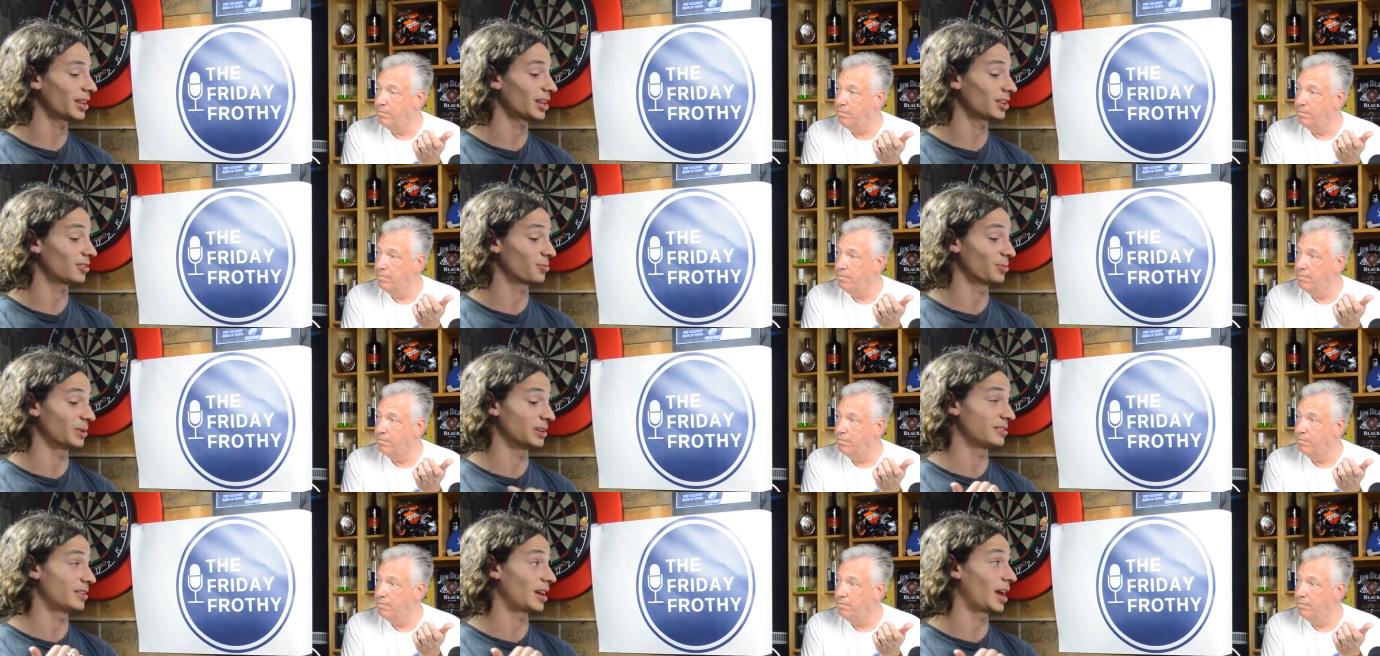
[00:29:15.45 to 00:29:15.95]
Speaker 1: And
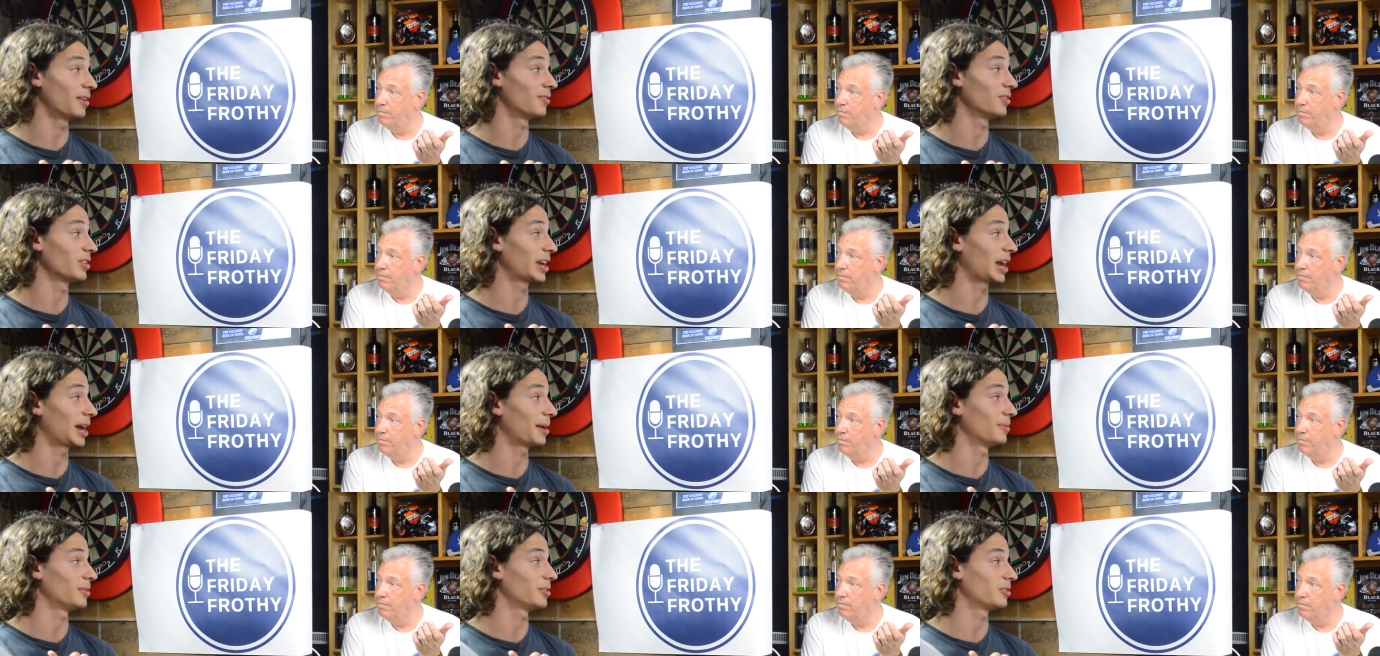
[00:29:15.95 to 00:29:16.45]
that's when
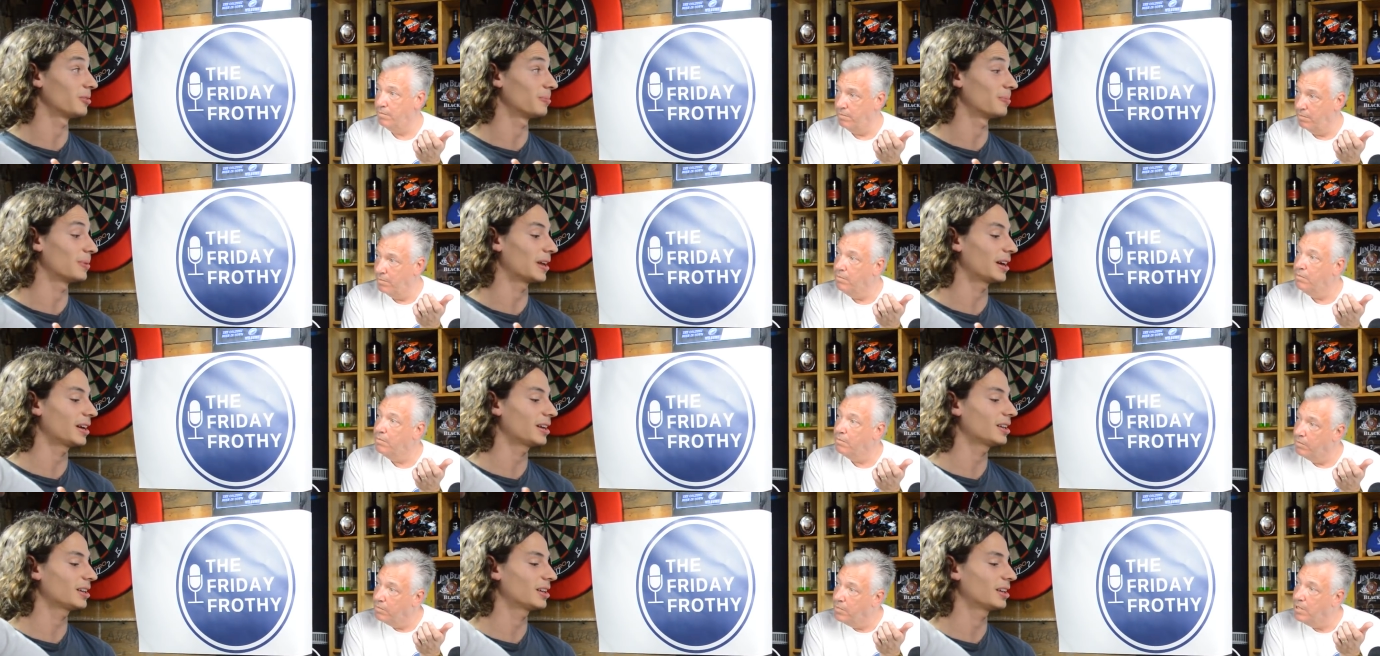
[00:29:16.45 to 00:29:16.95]
David came into
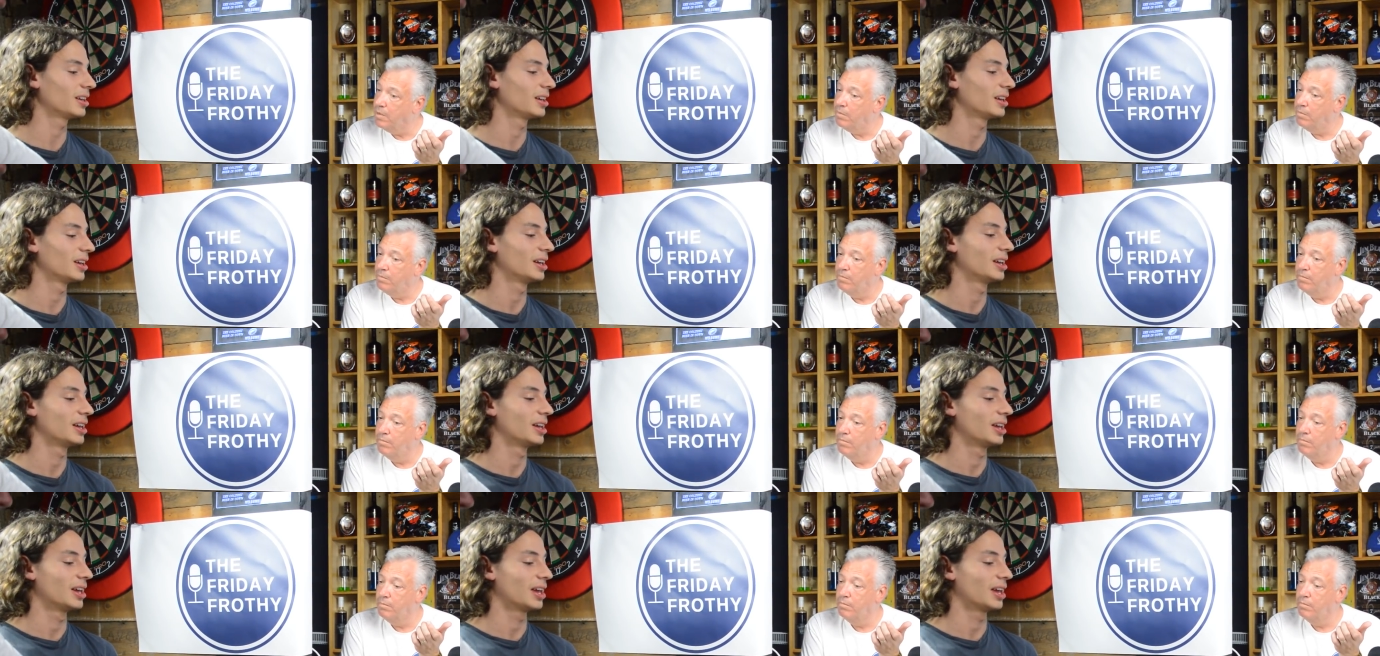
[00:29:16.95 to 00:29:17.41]
play. Yep.